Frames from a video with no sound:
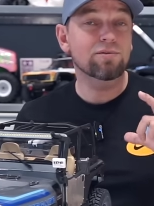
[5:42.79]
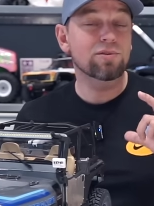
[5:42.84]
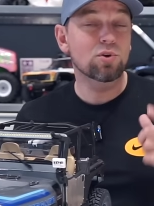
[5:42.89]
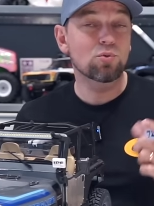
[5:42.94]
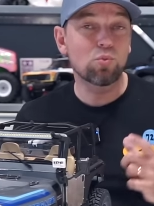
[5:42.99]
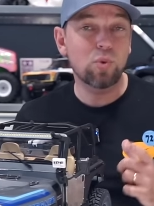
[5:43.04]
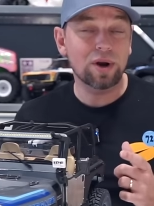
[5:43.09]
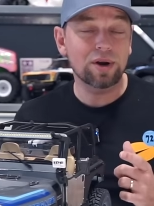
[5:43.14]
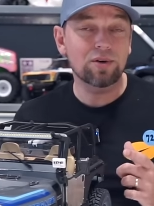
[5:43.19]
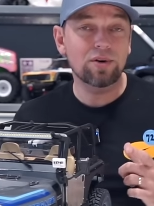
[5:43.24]
If
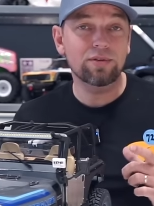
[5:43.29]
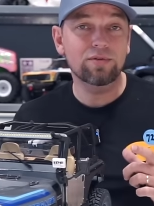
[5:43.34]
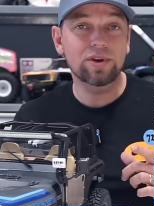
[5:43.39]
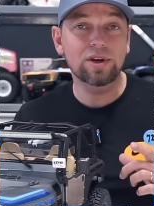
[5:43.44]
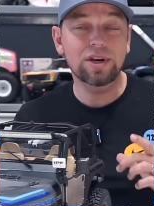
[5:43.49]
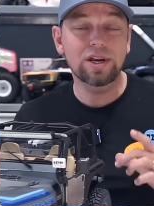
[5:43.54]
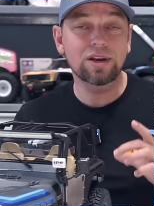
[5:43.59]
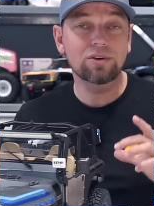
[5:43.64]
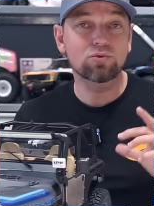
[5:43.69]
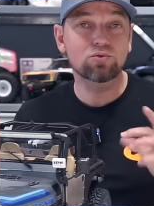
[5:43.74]
you wonder if
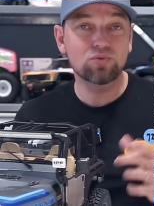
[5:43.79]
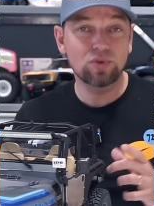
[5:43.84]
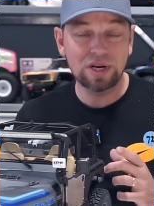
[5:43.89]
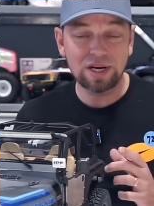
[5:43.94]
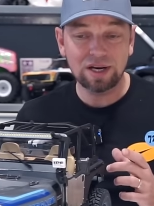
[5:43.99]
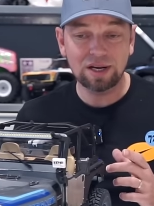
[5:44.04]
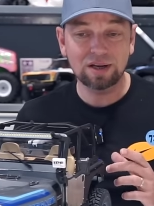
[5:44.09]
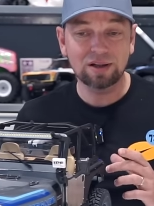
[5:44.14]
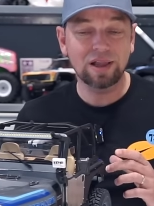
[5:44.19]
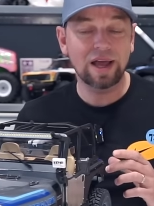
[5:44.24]
you need
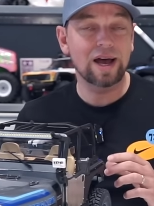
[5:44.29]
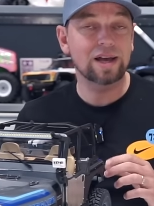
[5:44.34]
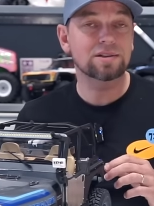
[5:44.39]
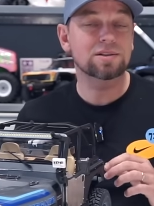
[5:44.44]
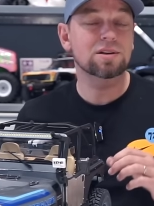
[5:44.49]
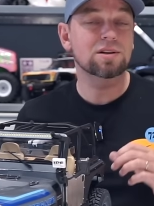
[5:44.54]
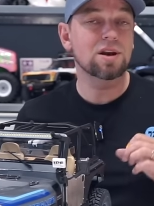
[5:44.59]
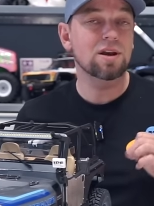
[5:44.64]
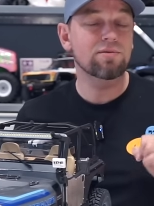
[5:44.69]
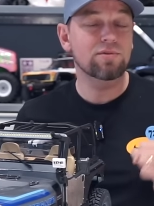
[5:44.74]
reading
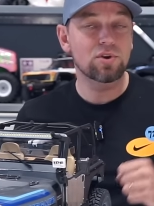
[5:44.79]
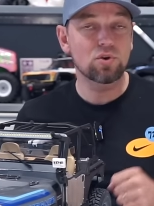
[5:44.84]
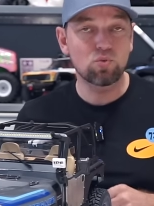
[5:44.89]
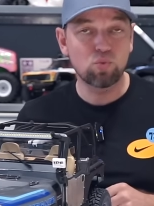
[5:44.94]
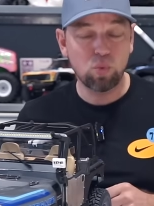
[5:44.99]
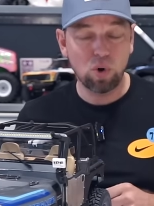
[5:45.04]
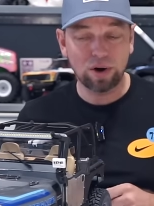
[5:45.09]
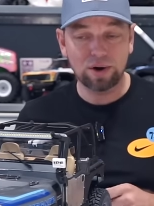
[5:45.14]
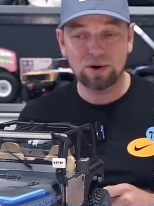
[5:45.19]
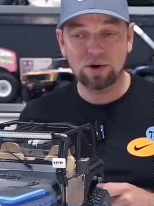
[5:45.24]
glasses, if you
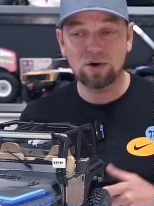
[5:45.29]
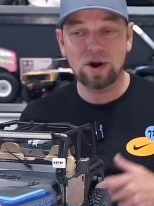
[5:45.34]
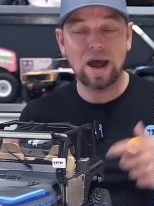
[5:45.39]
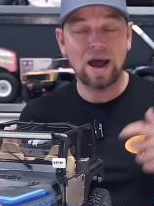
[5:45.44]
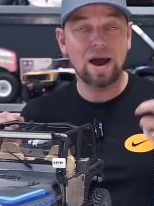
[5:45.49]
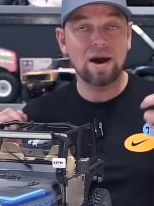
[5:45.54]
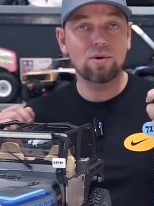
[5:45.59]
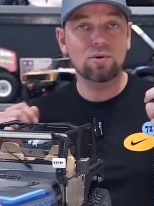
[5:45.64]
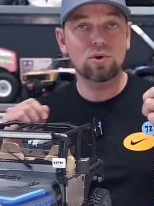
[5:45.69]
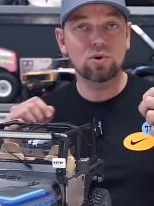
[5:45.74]
wonder
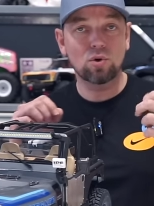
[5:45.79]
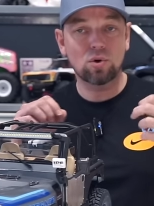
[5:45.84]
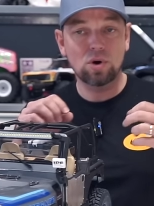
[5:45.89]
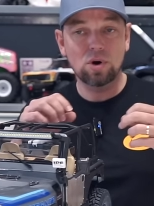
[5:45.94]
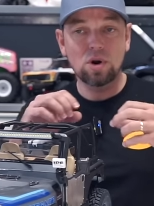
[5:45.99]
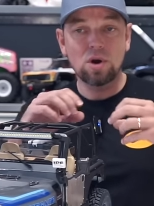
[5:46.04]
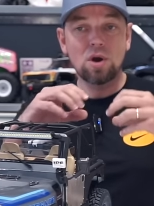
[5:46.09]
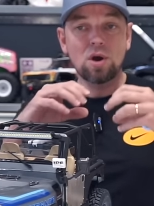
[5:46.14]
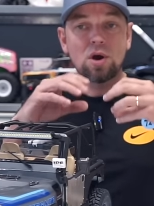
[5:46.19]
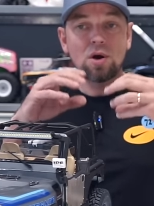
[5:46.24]
how
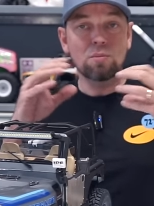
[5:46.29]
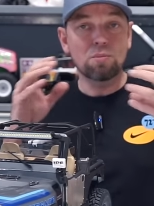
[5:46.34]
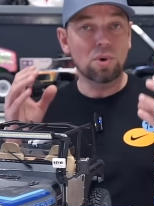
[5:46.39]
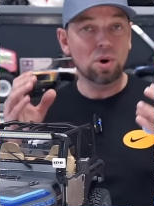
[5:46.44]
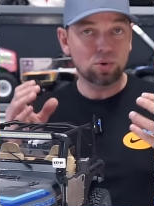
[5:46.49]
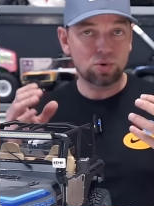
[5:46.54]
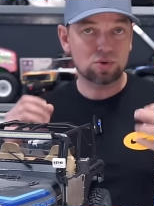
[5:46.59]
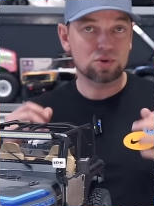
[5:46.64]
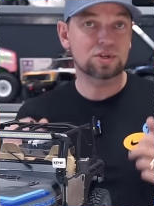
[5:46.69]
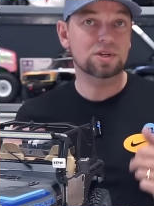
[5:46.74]
your
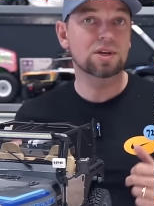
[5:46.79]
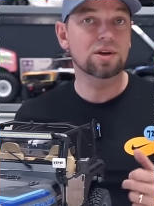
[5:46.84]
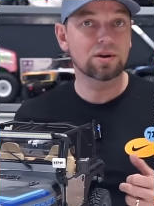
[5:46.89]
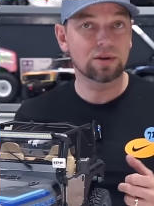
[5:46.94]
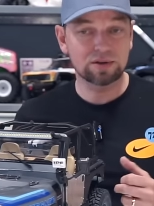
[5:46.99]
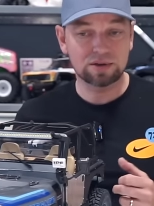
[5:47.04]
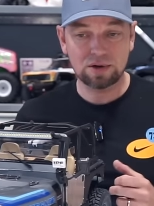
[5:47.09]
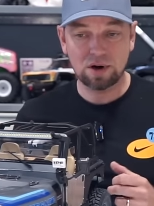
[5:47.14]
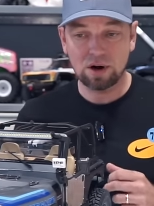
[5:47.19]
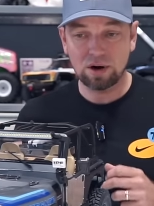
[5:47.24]
motor
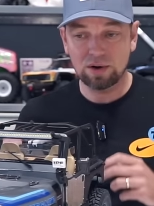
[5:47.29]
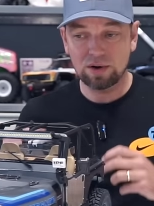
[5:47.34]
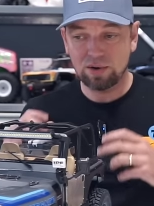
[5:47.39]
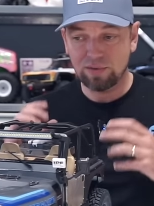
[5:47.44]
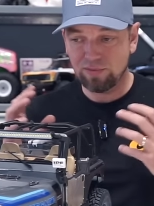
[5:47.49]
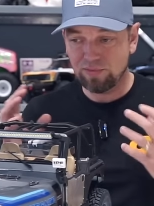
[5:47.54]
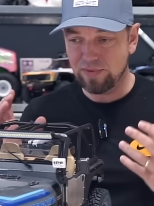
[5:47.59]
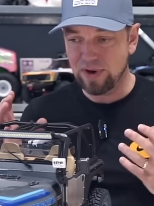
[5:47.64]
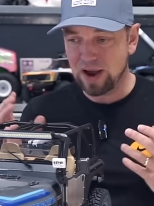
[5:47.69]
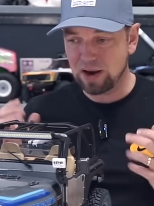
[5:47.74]
skills are,
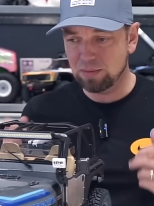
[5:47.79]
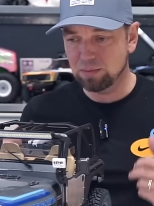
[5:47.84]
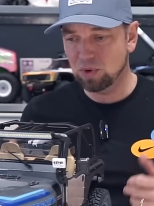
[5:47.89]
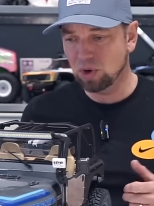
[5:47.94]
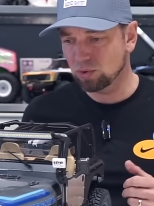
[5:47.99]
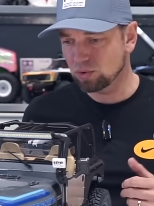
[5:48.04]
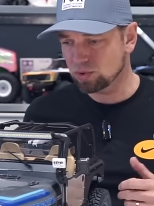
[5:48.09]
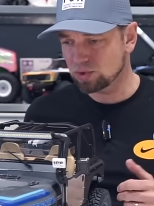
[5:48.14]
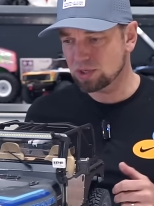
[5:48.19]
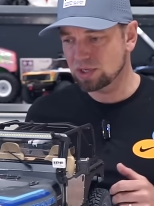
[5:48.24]
your fine
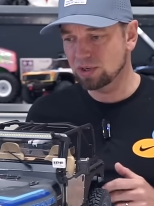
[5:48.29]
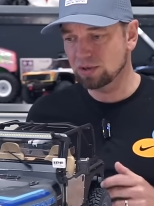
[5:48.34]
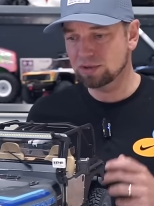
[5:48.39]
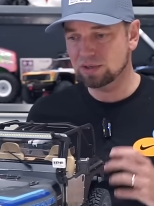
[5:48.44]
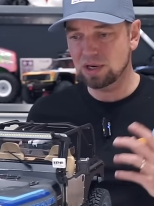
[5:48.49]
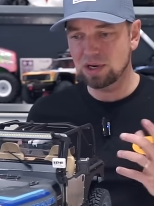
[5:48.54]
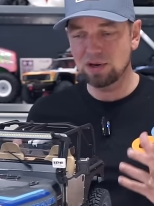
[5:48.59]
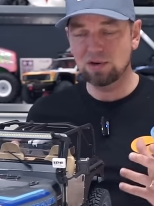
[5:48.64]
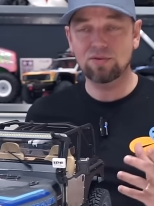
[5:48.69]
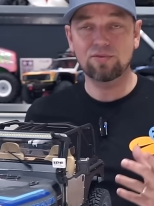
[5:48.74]
motor
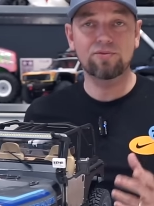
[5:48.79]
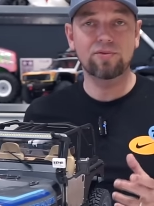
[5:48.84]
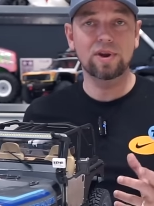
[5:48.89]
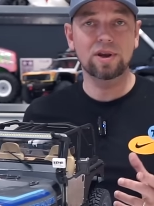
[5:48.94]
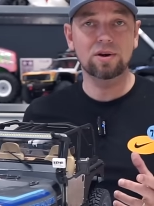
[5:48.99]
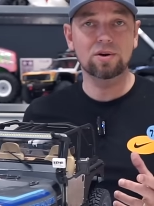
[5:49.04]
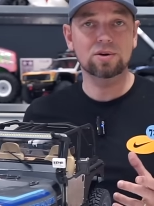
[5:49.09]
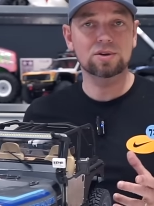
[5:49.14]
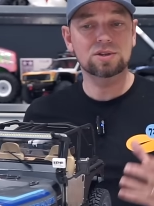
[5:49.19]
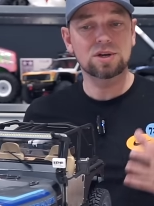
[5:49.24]
skills in your
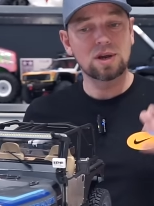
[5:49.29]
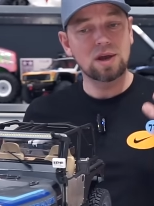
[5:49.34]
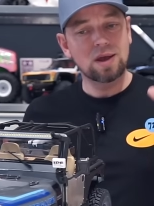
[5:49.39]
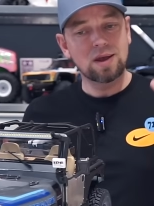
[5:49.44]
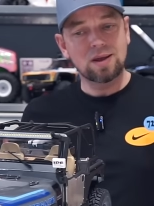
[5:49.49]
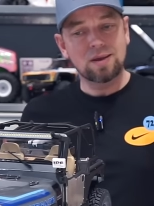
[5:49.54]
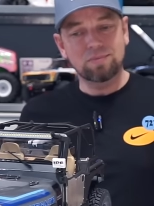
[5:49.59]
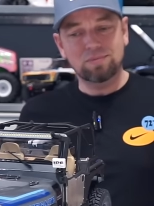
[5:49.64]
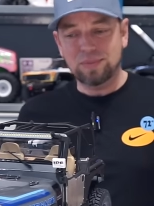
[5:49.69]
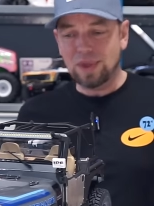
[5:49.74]
fingers,
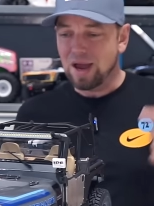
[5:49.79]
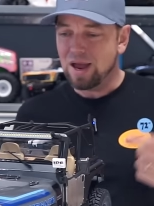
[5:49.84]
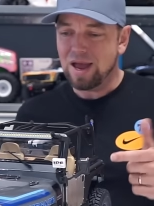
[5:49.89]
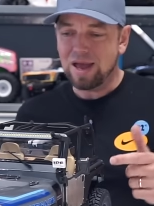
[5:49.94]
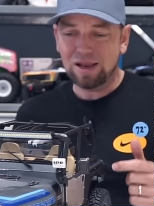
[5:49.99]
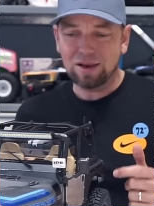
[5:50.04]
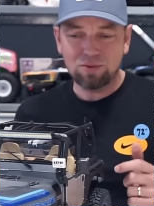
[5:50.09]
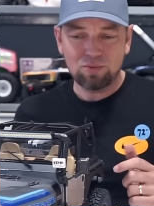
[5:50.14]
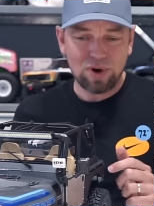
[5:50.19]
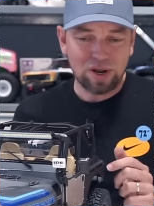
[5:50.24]
I
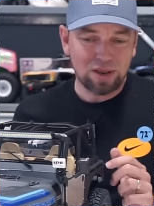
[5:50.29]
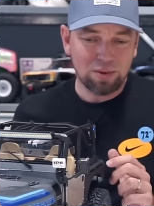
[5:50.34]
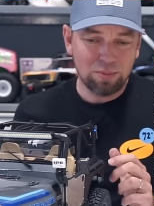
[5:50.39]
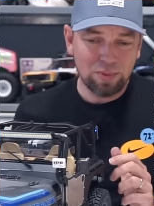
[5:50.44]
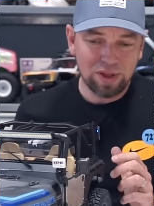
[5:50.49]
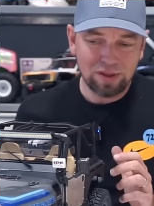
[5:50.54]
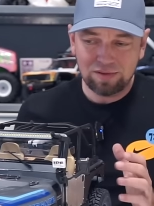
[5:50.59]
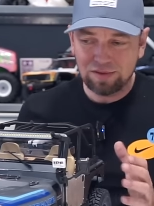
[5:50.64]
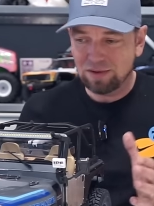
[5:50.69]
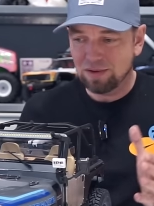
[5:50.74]
highly
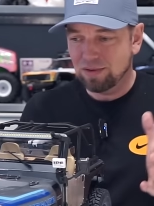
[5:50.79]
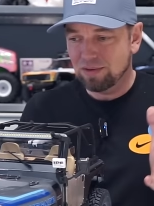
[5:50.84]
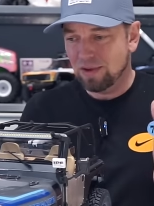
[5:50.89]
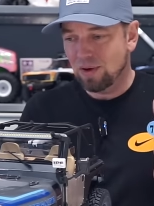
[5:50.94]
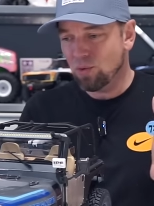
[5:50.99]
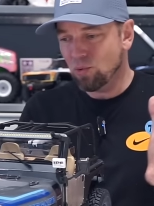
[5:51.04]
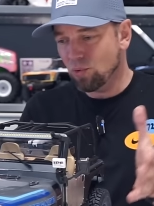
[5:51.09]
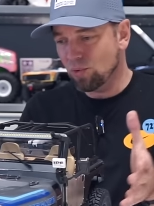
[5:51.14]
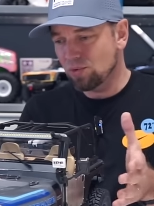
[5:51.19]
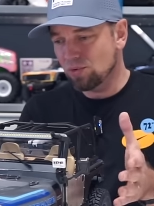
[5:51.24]
recommend
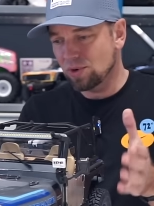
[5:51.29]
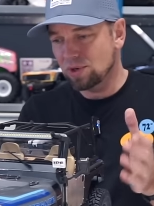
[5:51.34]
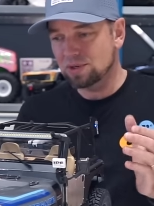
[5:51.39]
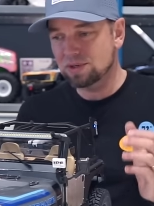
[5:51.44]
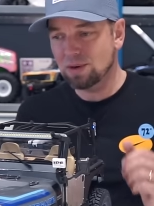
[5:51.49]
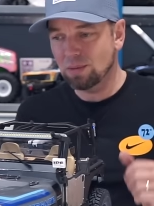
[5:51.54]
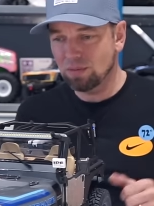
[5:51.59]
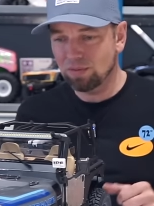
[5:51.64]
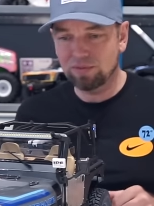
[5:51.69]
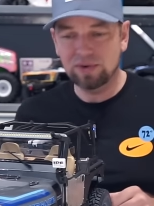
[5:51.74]
ordering
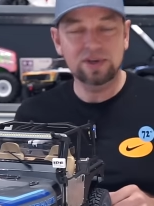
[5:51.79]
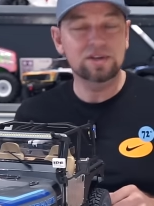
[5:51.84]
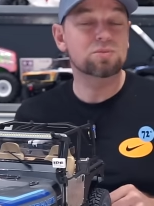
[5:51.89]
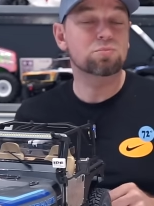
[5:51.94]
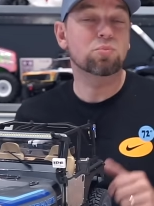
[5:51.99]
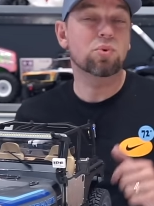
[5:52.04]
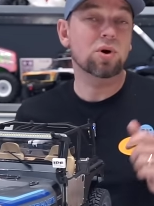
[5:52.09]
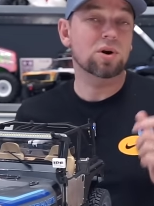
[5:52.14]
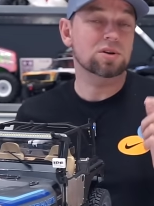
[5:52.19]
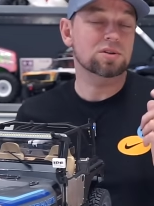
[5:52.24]
some of these
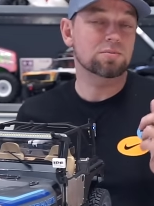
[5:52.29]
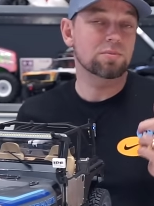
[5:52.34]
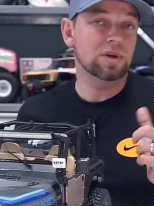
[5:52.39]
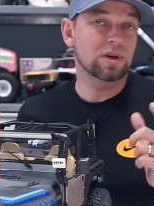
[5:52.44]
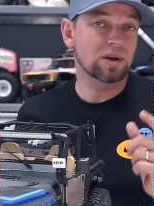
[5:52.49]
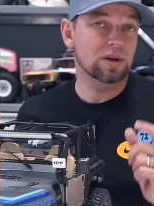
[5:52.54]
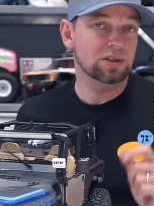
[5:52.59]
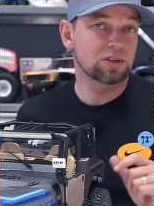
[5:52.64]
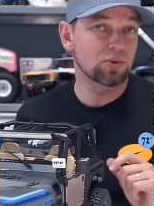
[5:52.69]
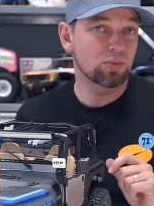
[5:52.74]
parts
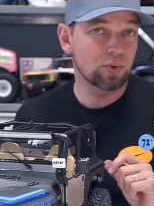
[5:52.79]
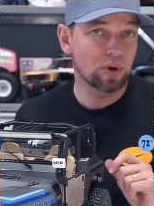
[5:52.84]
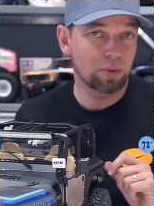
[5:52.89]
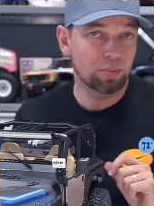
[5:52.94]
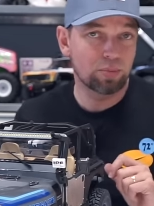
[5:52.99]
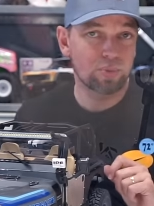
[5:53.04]
because you will